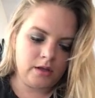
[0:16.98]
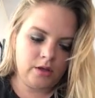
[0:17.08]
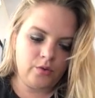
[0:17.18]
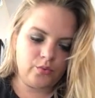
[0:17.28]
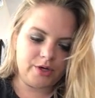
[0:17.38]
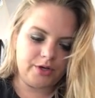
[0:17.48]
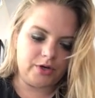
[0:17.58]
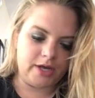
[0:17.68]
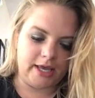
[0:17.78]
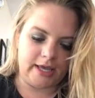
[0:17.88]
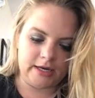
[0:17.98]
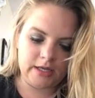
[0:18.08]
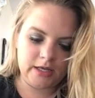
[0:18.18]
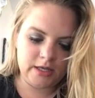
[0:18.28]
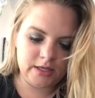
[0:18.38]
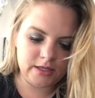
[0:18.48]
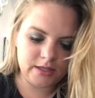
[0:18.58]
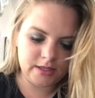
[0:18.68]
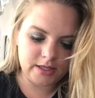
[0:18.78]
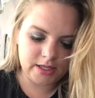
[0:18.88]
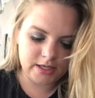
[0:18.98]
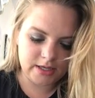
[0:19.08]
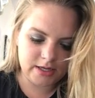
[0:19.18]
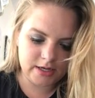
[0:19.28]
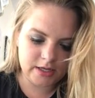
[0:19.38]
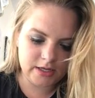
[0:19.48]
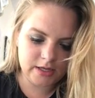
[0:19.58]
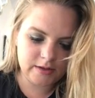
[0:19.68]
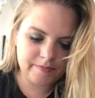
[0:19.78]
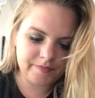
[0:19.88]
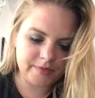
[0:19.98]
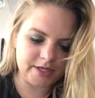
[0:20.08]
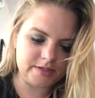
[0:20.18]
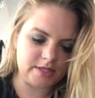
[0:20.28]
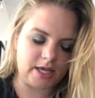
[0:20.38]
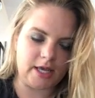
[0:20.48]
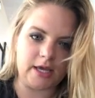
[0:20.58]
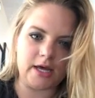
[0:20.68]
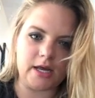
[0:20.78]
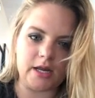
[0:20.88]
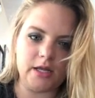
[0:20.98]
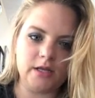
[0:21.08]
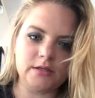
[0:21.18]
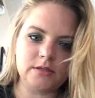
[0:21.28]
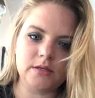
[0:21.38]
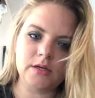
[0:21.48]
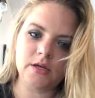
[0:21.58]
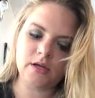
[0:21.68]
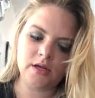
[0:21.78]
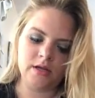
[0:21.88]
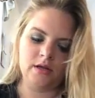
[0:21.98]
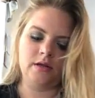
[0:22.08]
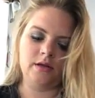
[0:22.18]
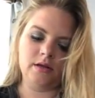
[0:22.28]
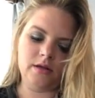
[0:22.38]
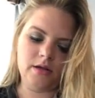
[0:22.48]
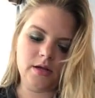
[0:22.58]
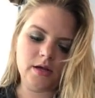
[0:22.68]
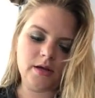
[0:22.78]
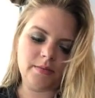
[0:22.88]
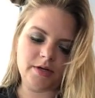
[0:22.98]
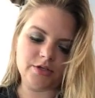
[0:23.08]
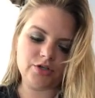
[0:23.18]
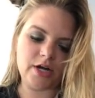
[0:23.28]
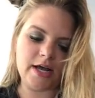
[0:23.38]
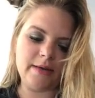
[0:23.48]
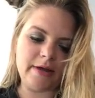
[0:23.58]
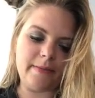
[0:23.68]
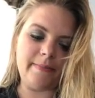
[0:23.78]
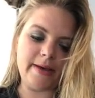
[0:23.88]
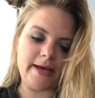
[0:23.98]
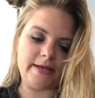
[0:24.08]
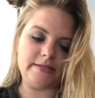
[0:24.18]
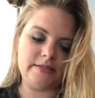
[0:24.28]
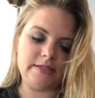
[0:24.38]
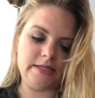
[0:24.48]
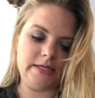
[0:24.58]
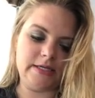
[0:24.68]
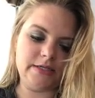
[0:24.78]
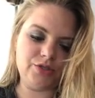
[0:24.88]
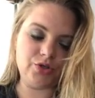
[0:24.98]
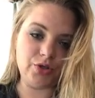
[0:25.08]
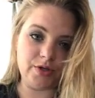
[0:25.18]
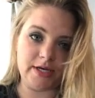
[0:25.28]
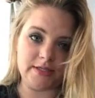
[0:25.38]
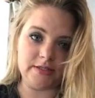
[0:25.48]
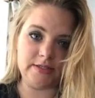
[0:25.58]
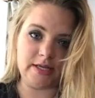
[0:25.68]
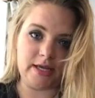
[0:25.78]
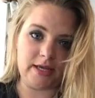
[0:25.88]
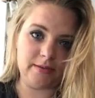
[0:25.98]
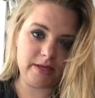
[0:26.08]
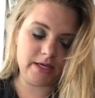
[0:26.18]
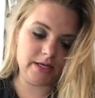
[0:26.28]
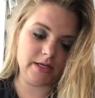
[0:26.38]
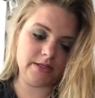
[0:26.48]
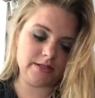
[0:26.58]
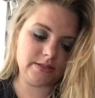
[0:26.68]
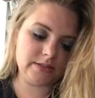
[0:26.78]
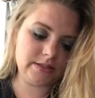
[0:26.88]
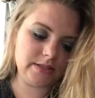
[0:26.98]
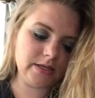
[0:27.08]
wood grain and a saying on it. I'm gonna try my best to not show you guys the saying because